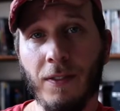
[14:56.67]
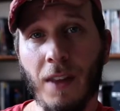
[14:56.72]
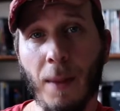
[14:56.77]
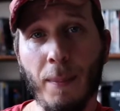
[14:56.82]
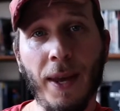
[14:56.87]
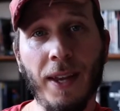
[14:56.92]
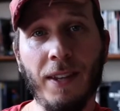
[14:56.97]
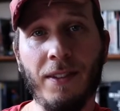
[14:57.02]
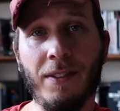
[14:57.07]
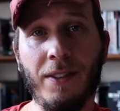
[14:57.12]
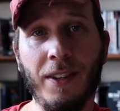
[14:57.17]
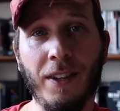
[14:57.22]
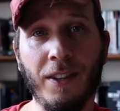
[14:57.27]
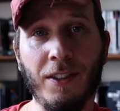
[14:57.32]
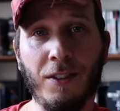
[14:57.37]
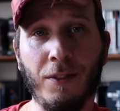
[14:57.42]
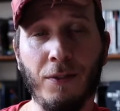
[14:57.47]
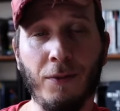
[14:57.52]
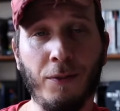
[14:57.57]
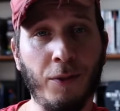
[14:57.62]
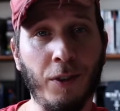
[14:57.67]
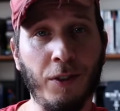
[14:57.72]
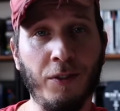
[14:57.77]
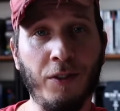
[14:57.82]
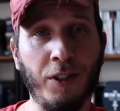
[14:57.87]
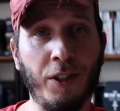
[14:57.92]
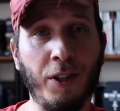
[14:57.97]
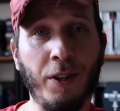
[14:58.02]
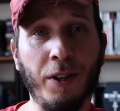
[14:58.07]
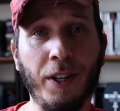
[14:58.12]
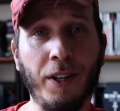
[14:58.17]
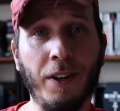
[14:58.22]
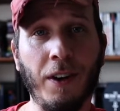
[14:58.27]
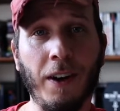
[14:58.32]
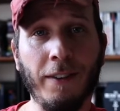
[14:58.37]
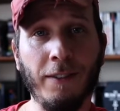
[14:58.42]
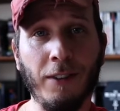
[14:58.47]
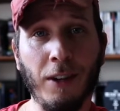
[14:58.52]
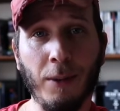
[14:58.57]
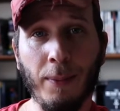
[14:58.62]
That makes sense for a security
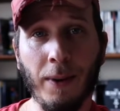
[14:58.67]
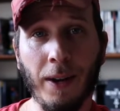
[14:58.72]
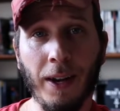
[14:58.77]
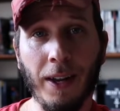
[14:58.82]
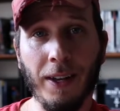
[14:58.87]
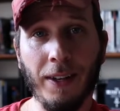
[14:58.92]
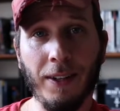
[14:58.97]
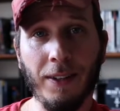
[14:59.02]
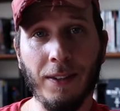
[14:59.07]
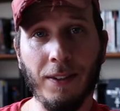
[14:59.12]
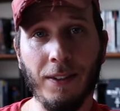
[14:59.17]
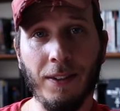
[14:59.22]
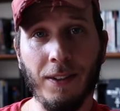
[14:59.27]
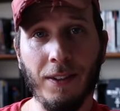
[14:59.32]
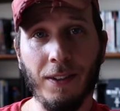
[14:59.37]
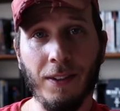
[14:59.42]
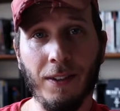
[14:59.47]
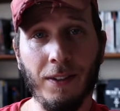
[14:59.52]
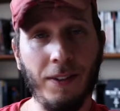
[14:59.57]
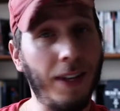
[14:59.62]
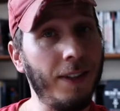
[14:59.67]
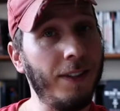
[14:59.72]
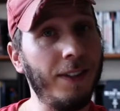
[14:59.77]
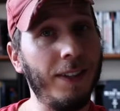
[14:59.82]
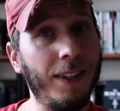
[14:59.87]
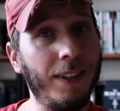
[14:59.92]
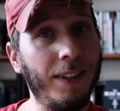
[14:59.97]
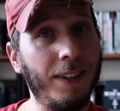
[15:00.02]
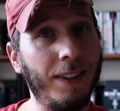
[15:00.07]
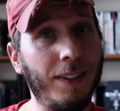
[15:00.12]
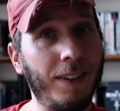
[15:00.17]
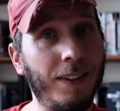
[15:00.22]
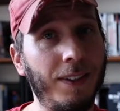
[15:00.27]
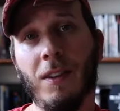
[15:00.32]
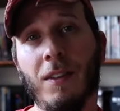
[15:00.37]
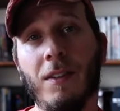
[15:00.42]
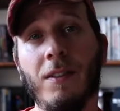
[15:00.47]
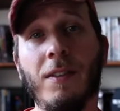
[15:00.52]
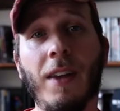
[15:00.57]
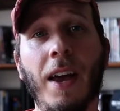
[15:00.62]
guard robot, doesn't it?
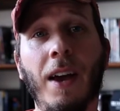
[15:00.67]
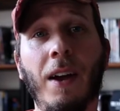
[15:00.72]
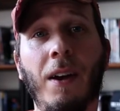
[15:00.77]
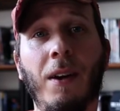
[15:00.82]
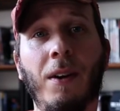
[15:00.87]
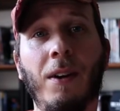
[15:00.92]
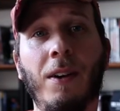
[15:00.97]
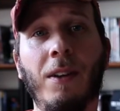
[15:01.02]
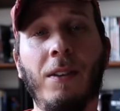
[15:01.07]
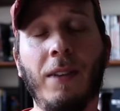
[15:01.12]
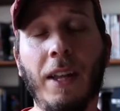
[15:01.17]
Now,